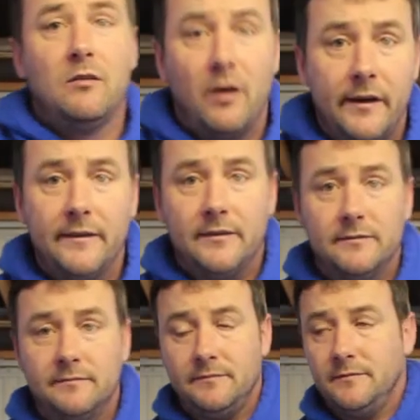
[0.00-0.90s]
Right,
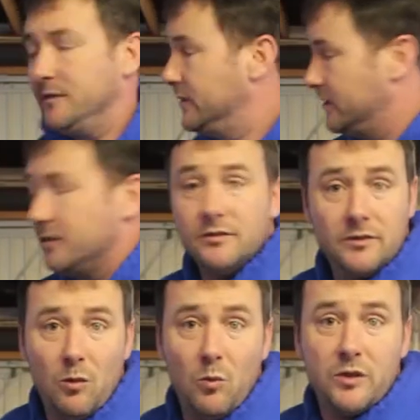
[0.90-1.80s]
let's
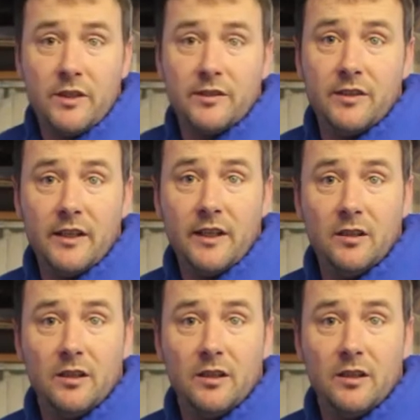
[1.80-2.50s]
go and wash this thing,